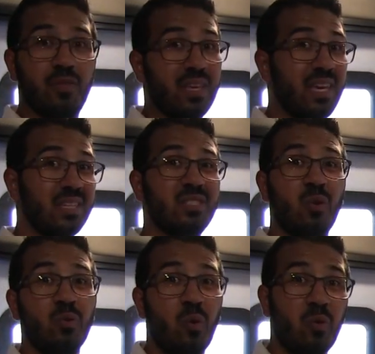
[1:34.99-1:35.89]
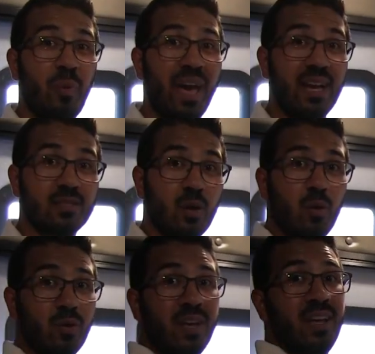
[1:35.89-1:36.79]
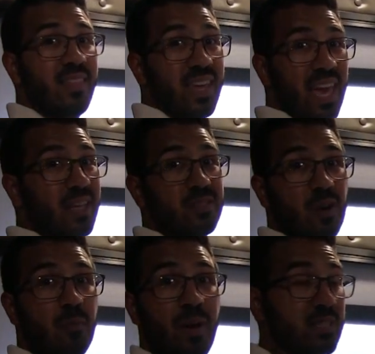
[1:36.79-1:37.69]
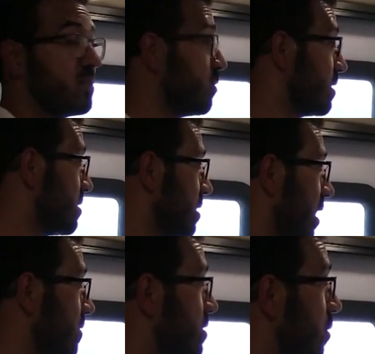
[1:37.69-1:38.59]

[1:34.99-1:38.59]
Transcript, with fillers: if the kids don't know the passcode, they can't start messing with stuff.